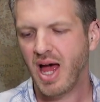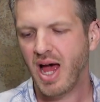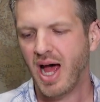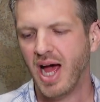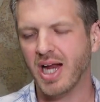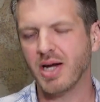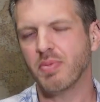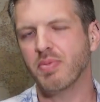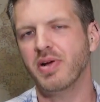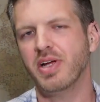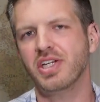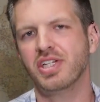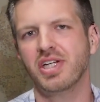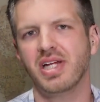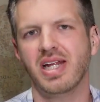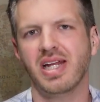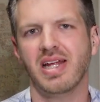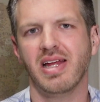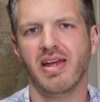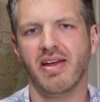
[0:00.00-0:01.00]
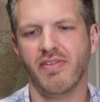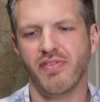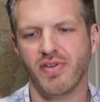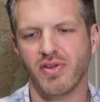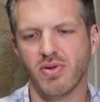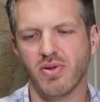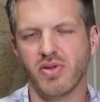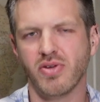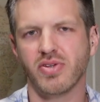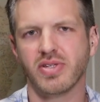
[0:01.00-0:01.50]
I'd appreciate it if
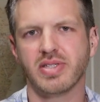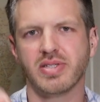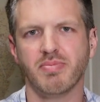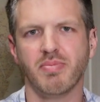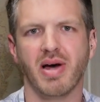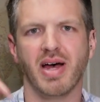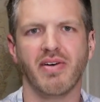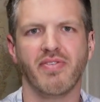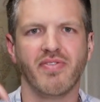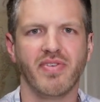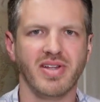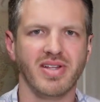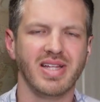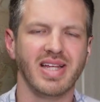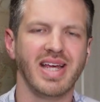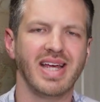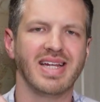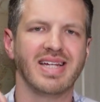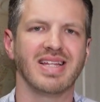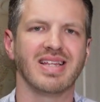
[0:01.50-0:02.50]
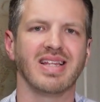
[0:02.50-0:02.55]
you use my affiliated